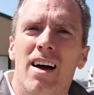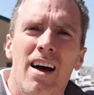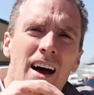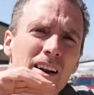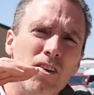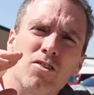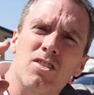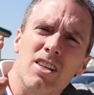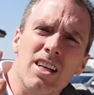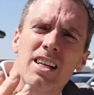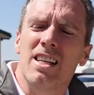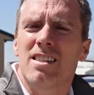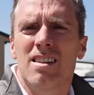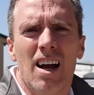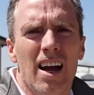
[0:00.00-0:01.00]
I don't see
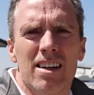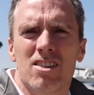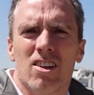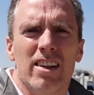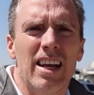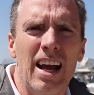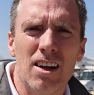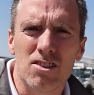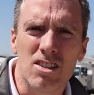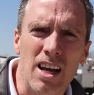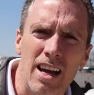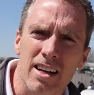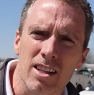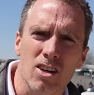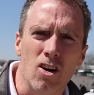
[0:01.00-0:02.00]
any signs on the
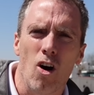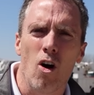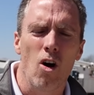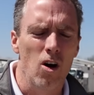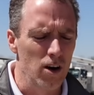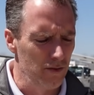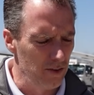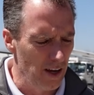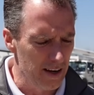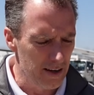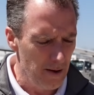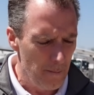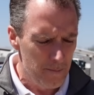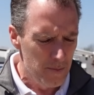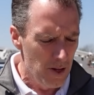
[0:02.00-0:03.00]
outside of the car of like
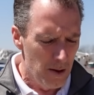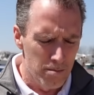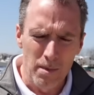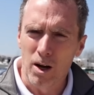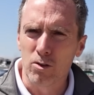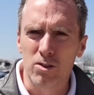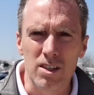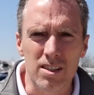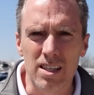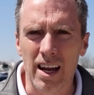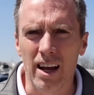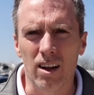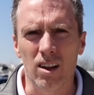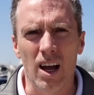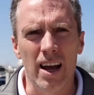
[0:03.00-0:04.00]
melted
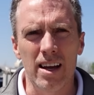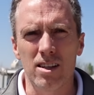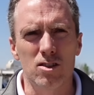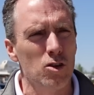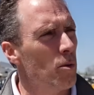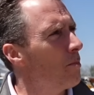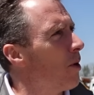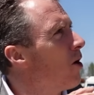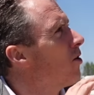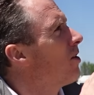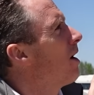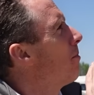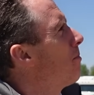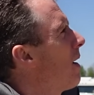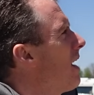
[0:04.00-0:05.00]
tail lights or burned
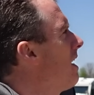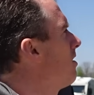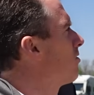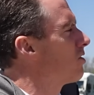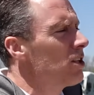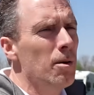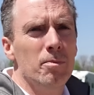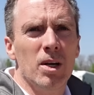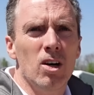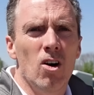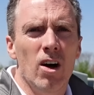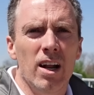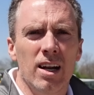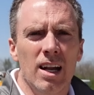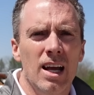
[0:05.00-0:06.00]
up paint or something
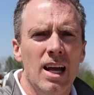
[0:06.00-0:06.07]
on it.